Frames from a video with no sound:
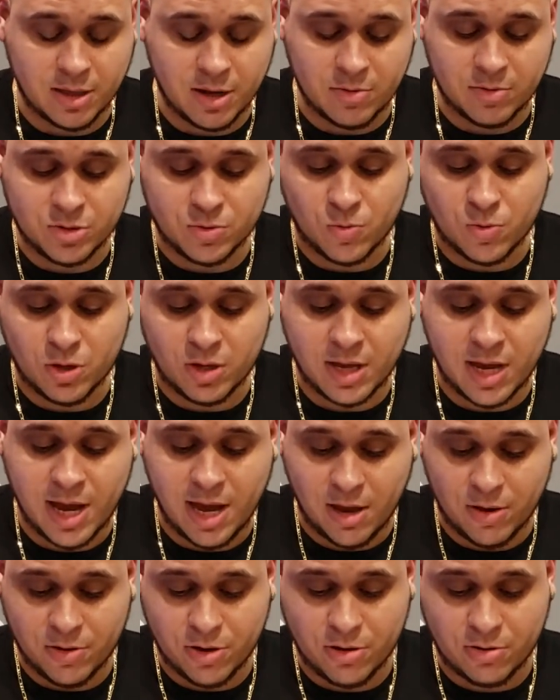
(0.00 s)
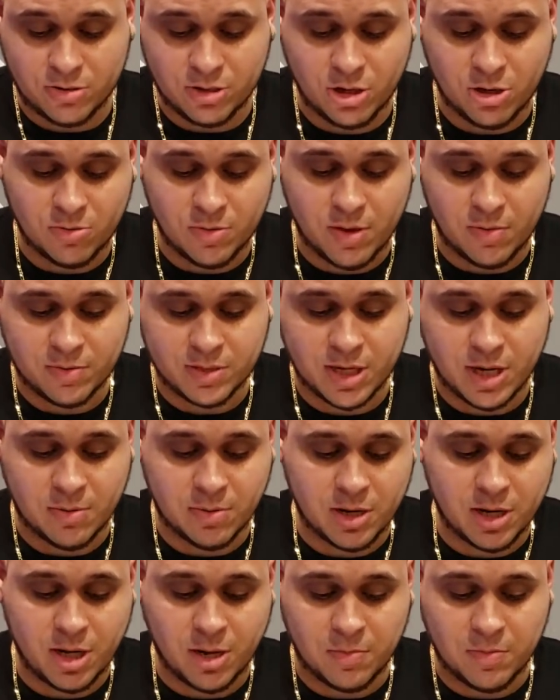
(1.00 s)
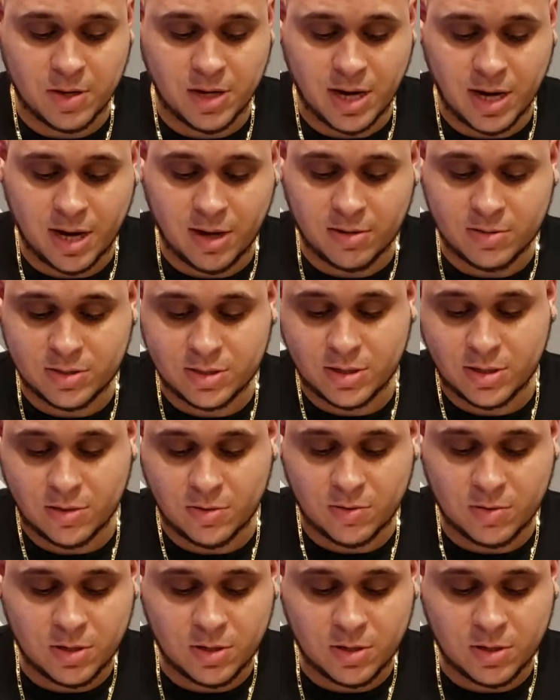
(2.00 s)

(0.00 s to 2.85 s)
There was one guy on YouTube that was able to help me out. So,